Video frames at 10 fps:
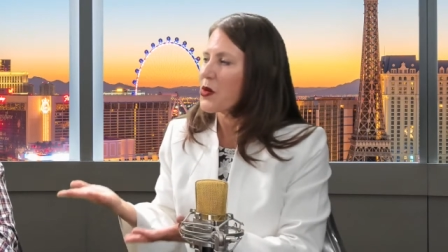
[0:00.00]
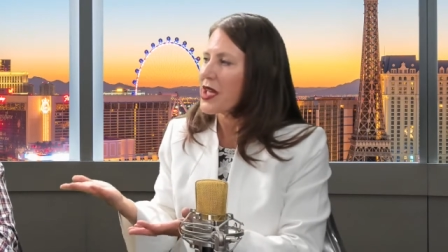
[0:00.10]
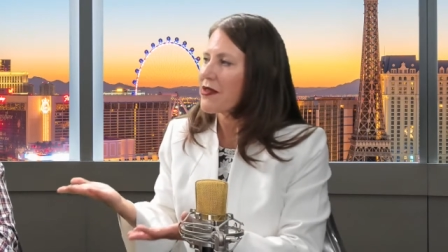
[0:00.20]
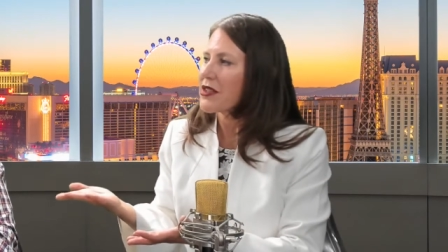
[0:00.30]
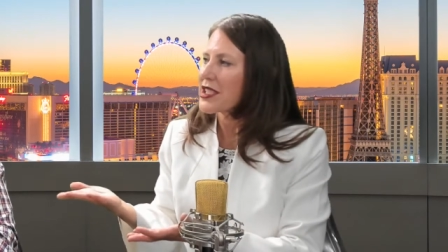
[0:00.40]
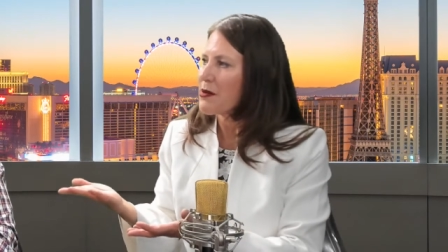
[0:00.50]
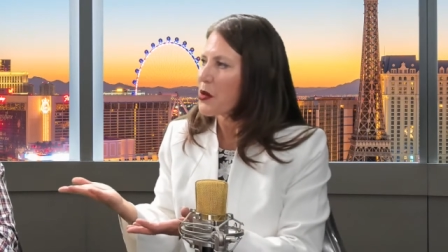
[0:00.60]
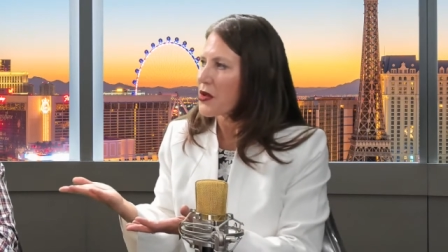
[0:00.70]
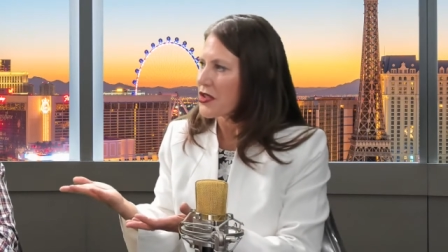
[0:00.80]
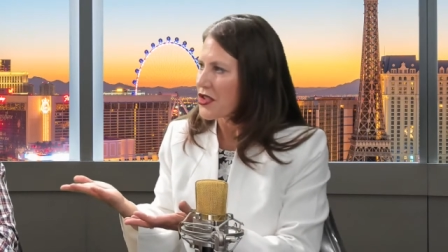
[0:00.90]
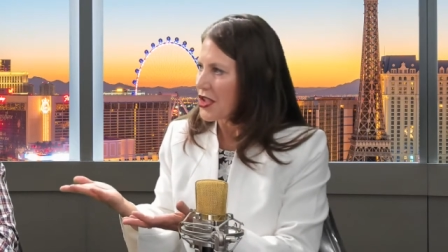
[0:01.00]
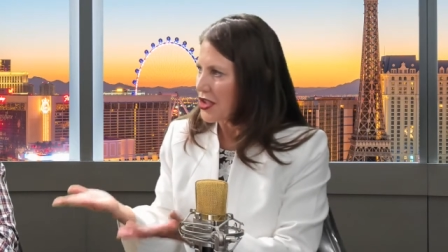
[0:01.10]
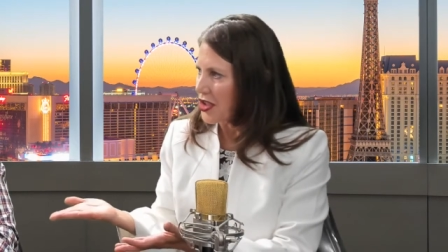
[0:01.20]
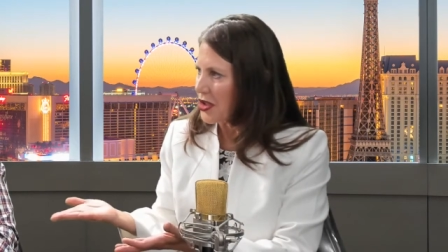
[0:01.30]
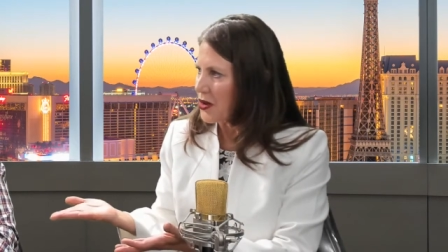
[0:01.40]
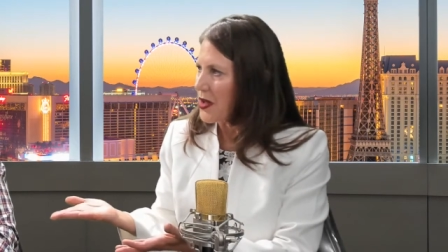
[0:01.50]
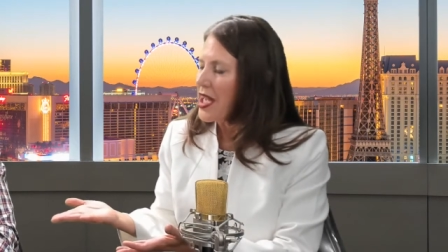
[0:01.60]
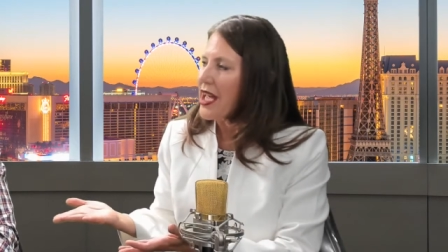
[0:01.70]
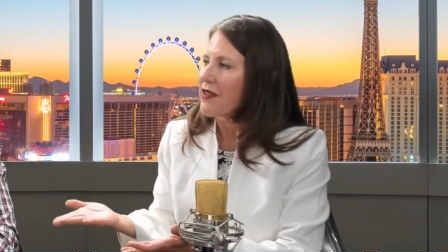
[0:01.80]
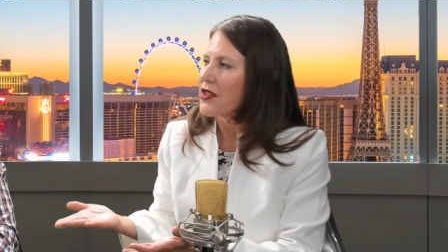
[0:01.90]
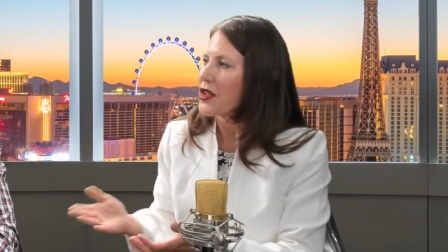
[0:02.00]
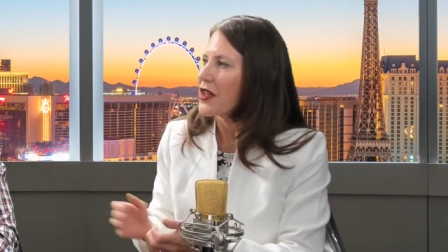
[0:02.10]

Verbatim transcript: whatever okay. is important to you, and figuring